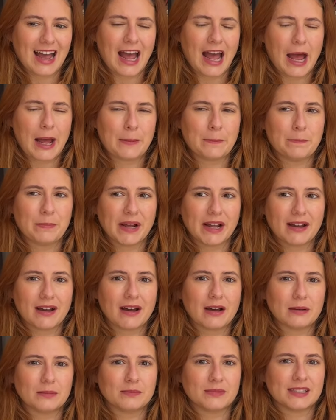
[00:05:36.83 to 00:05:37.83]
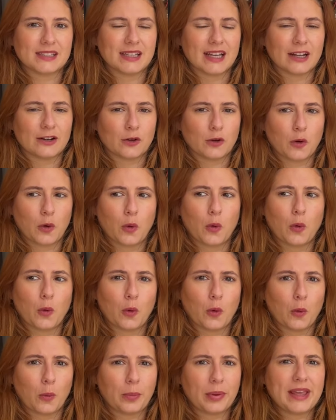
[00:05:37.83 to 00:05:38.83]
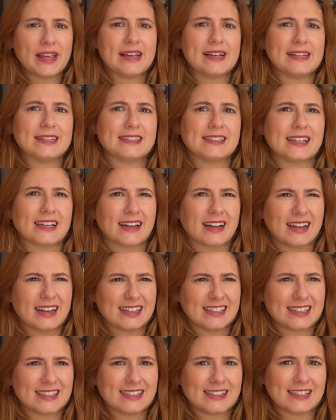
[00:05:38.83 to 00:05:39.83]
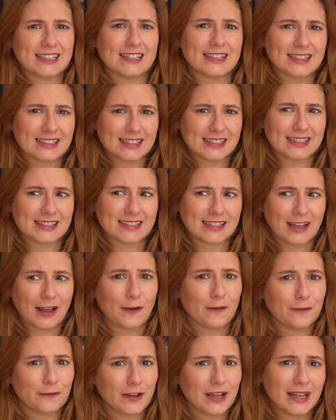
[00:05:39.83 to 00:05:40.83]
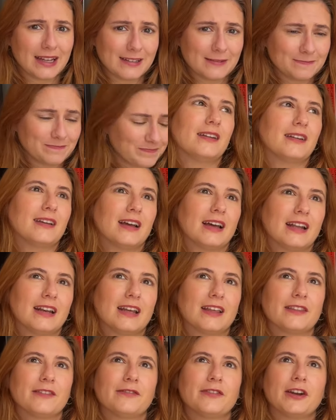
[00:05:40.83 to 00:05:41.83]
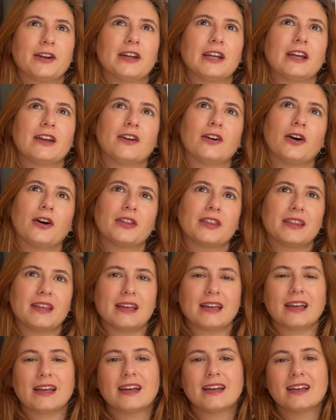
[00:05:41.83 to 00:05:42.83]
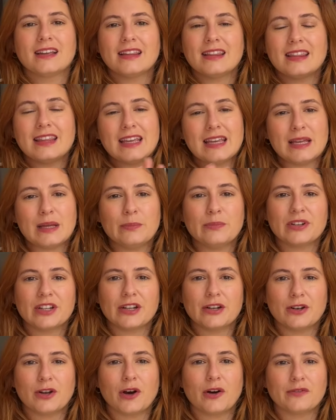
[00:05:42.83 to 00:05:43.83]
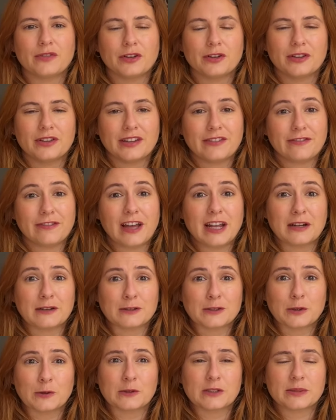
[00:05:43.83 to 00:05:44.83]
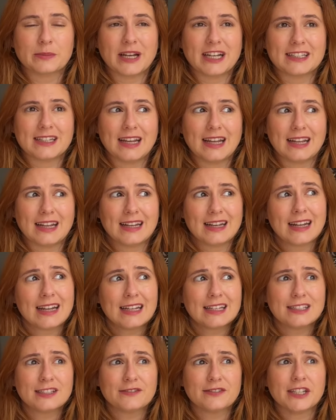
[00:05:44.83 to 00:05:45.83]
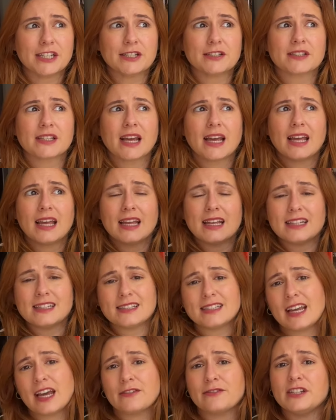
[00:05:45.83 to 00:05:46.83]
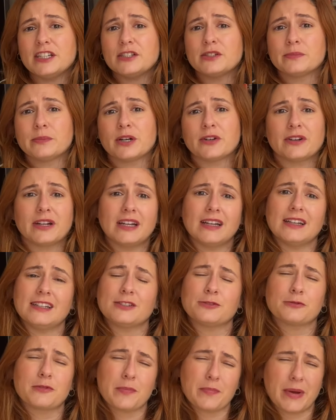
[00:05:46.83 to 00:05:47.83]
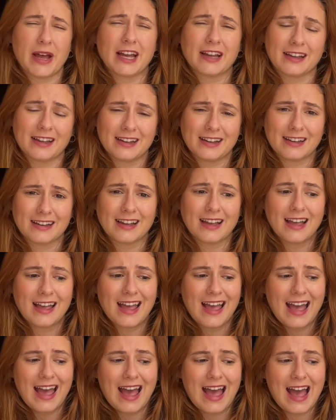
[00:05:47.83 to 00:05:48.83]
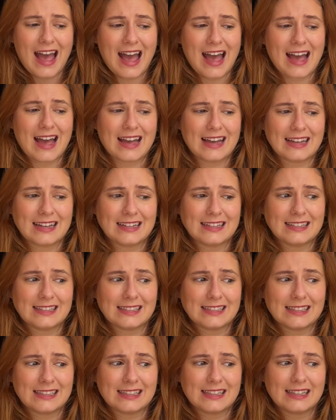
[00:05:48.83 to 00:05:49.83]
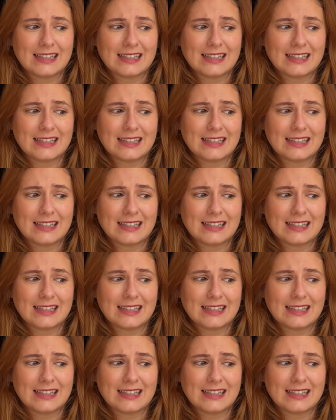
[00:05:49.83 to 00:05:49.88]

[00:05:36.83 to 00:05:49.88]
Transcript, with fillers: and becomes that core piece that kind of sits itself in. Another very gothic themed novel that Fennell talks about in interviews is Daphne du Maurier's Rebecca and